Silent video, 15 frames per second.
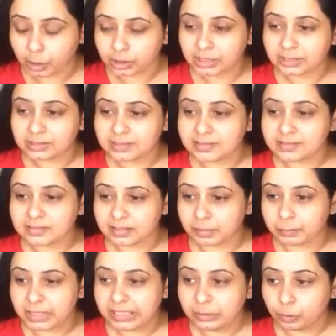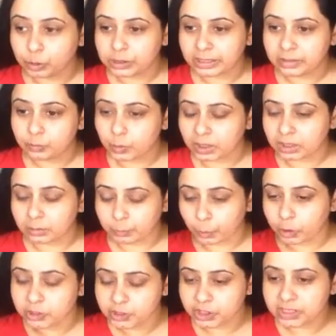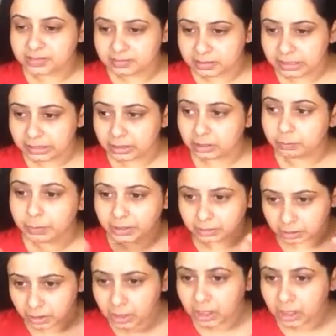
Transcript: that this is some ego thing where apology is needed, but,